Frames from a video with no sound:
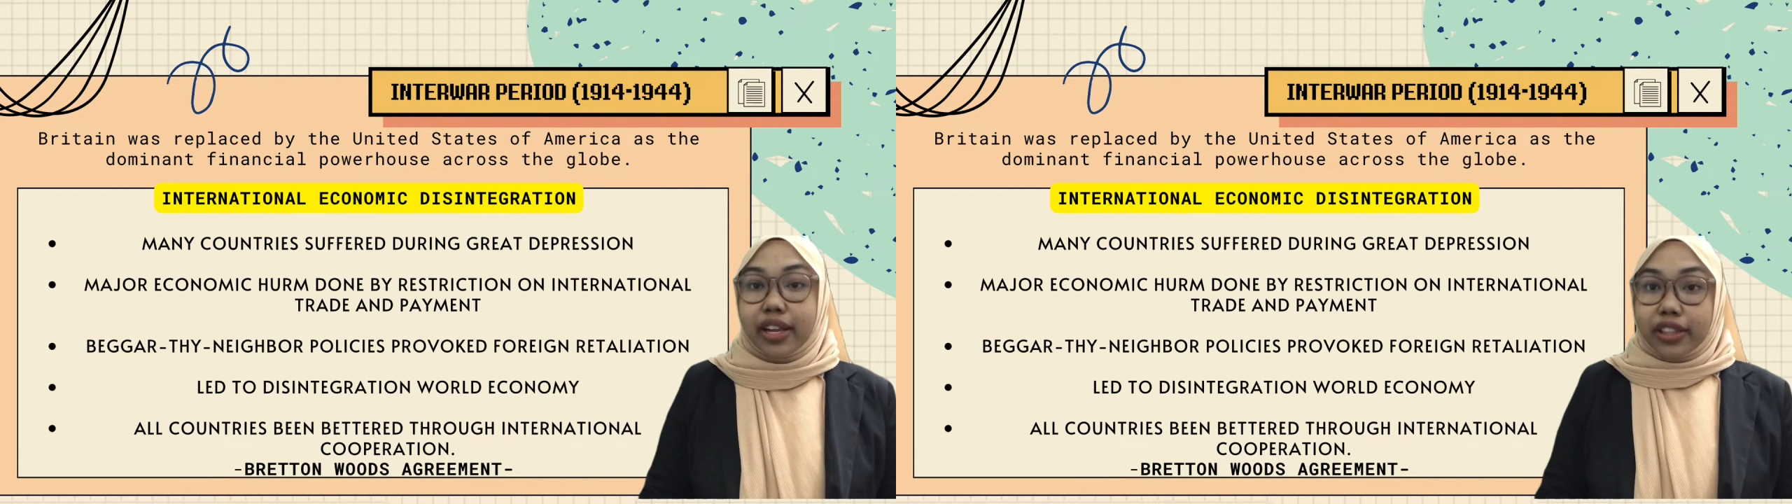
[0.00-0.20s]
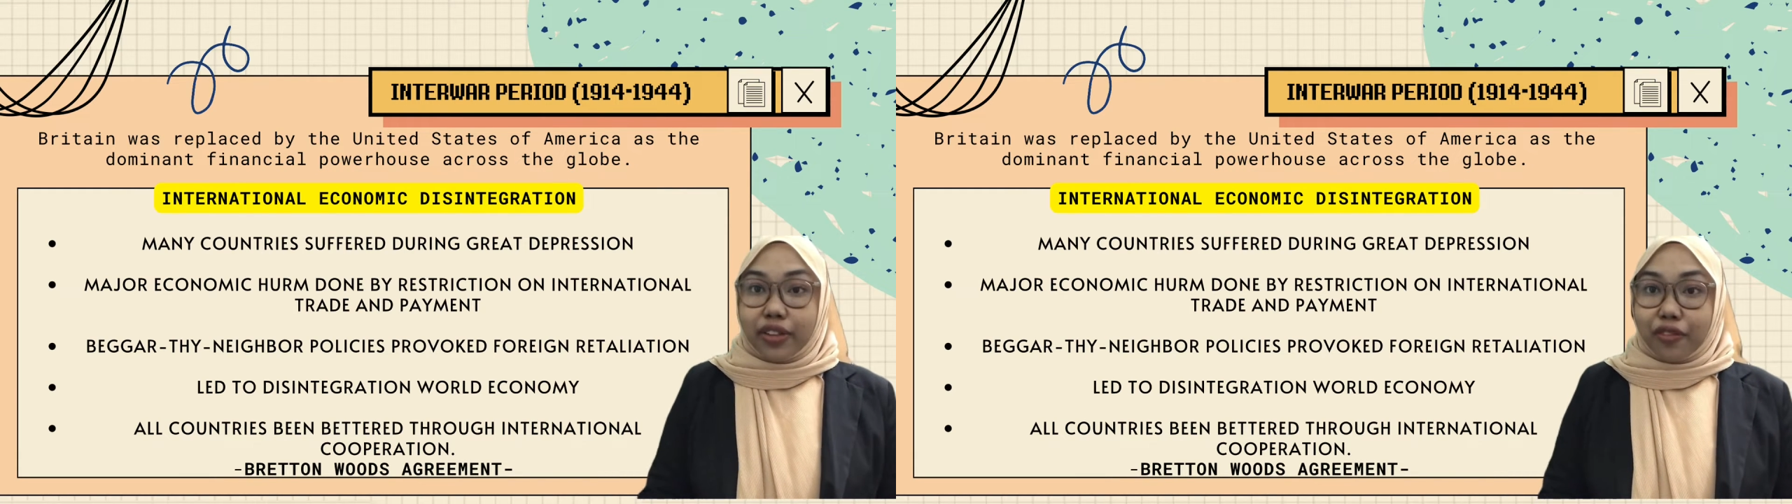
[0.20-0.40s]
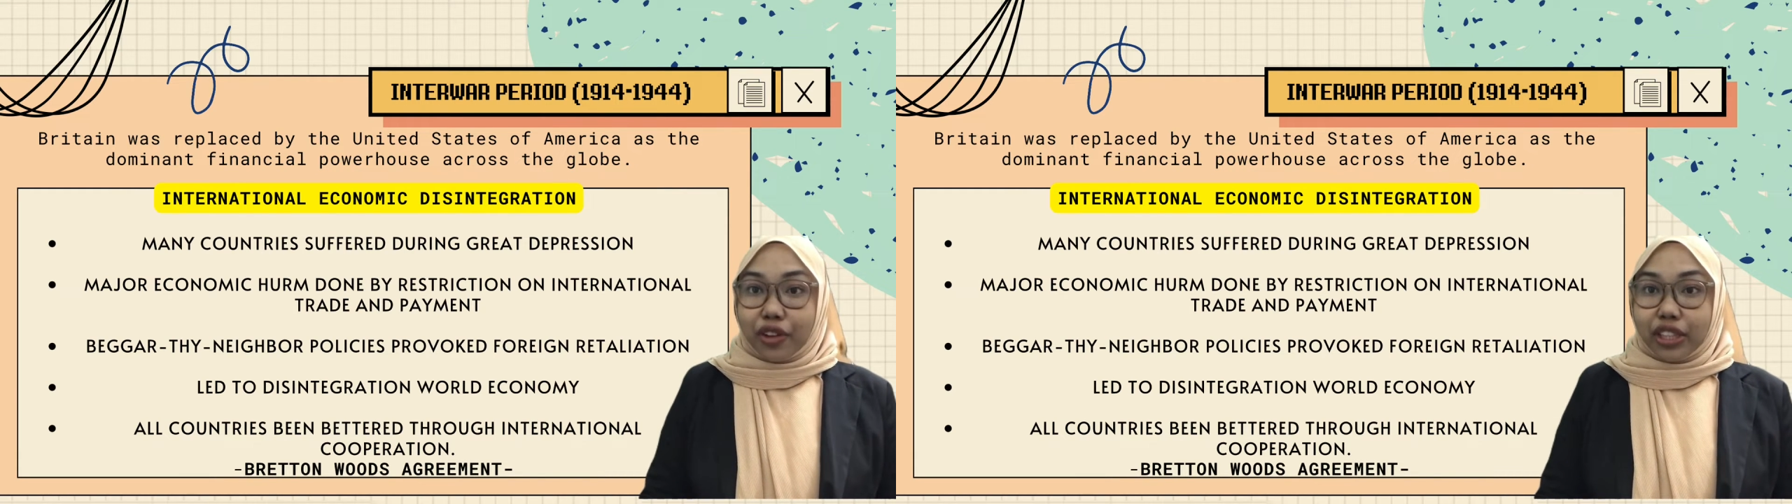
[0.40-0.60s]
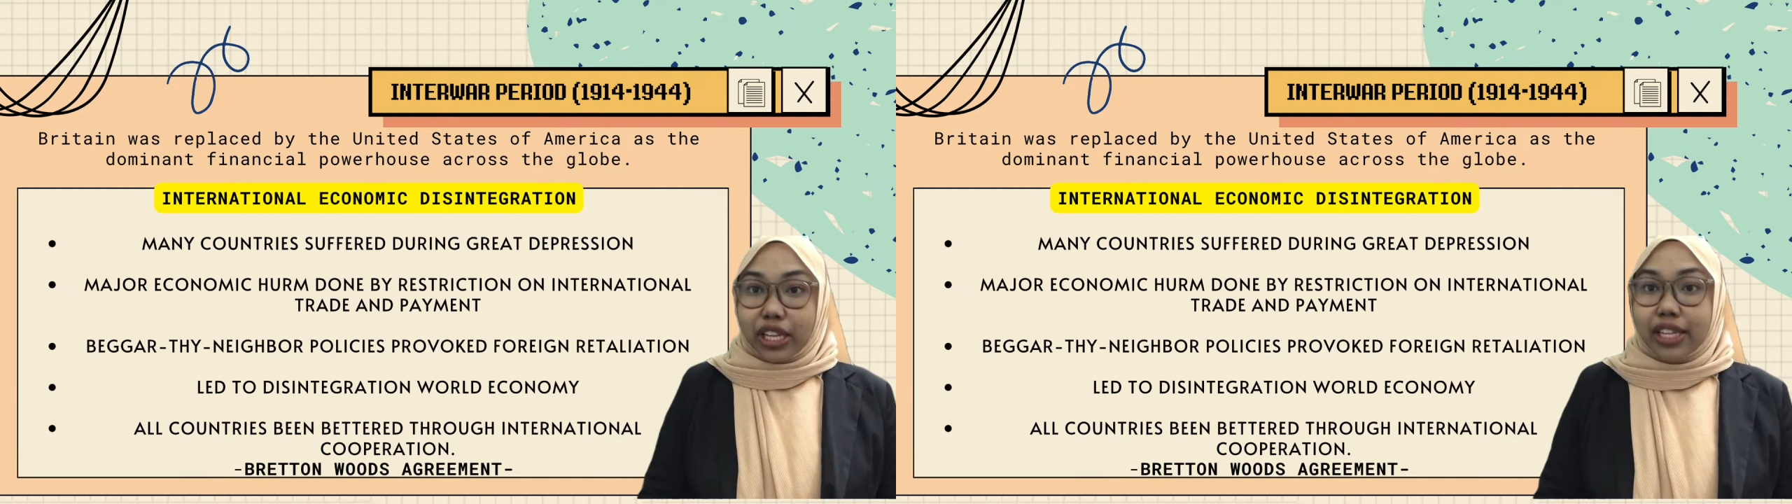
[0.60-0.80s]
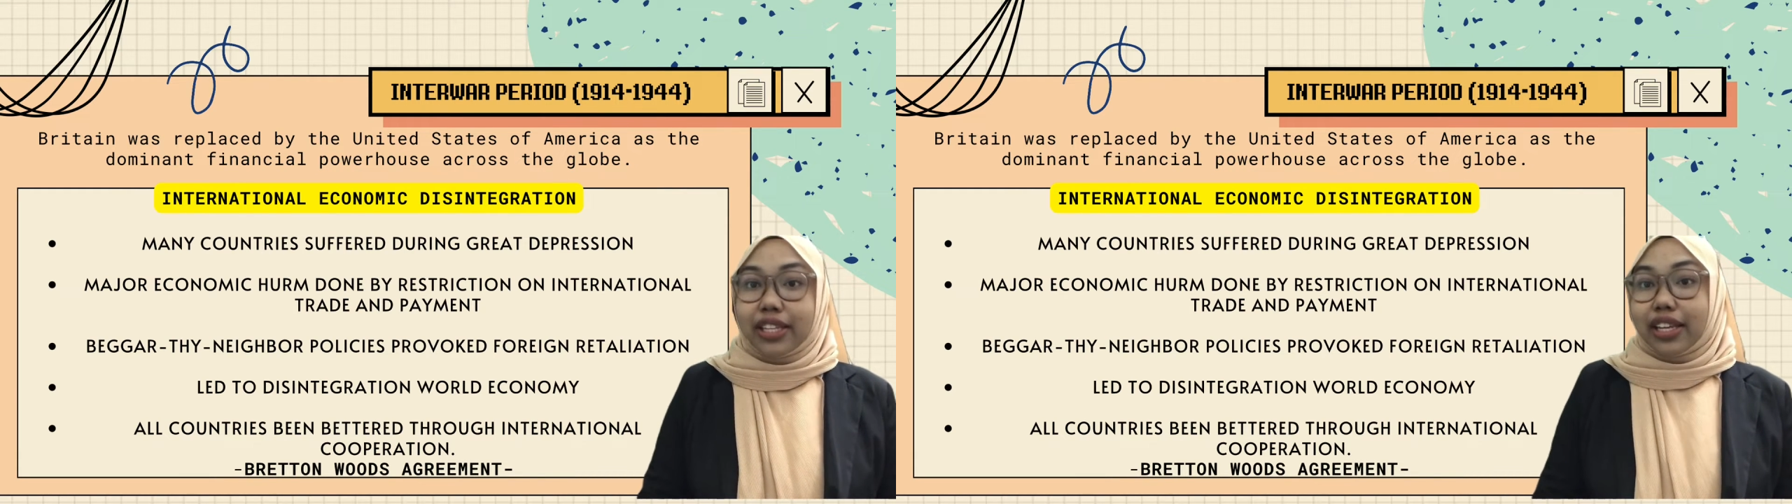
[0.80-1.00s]

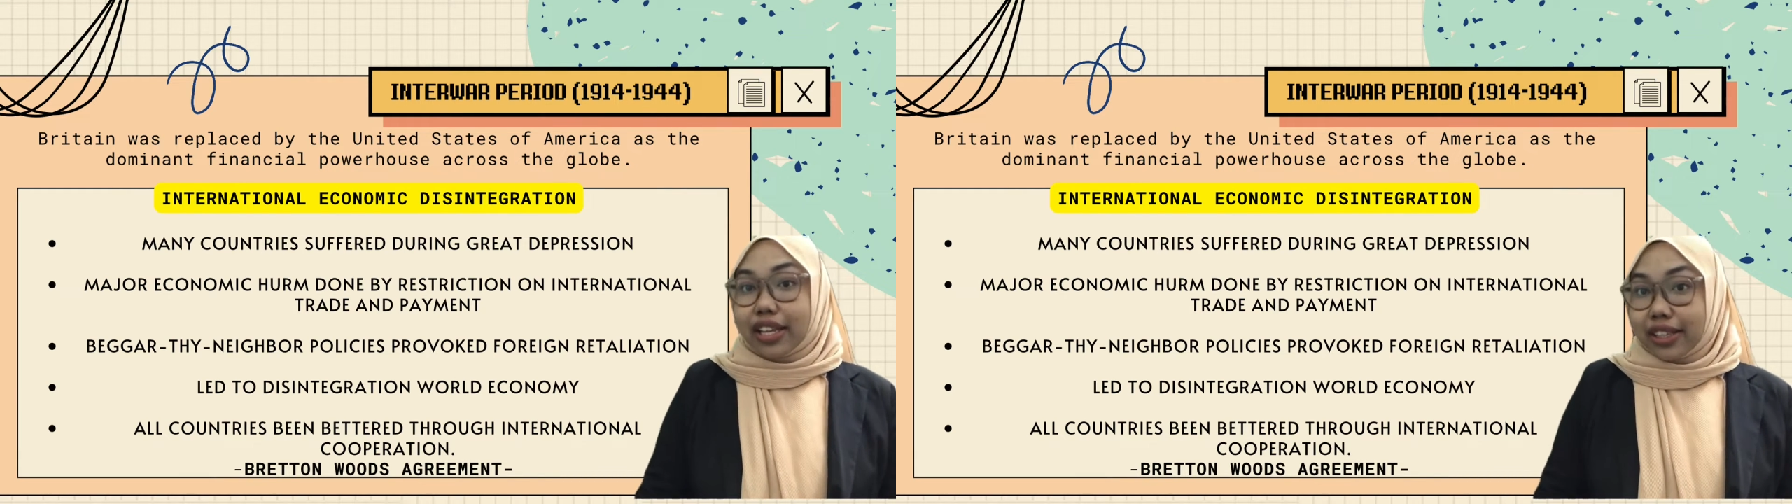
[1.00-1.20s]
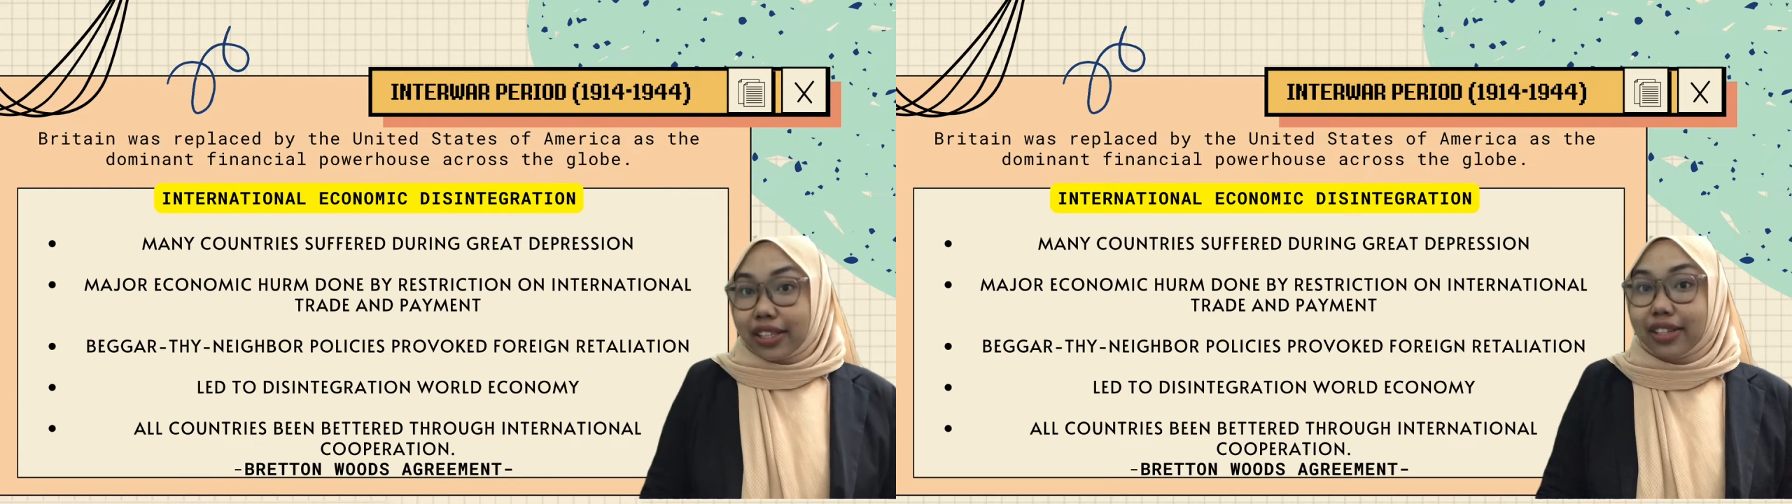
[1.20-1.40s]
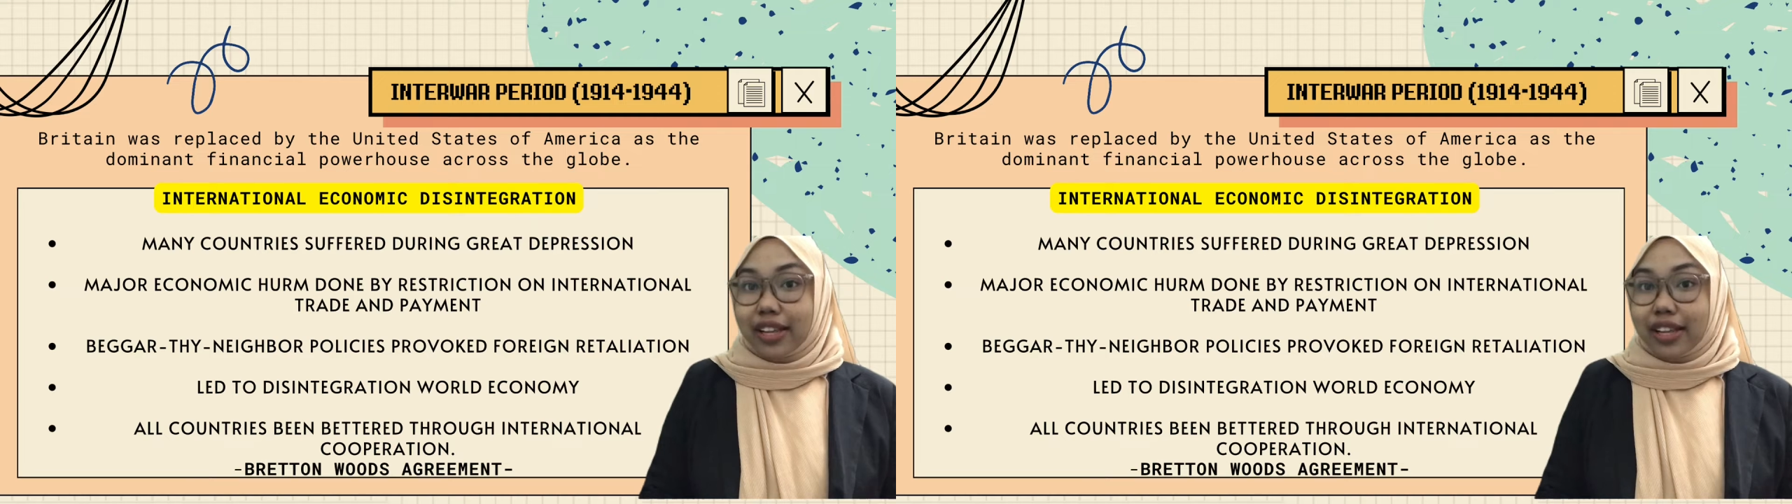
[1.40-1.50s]
1914 until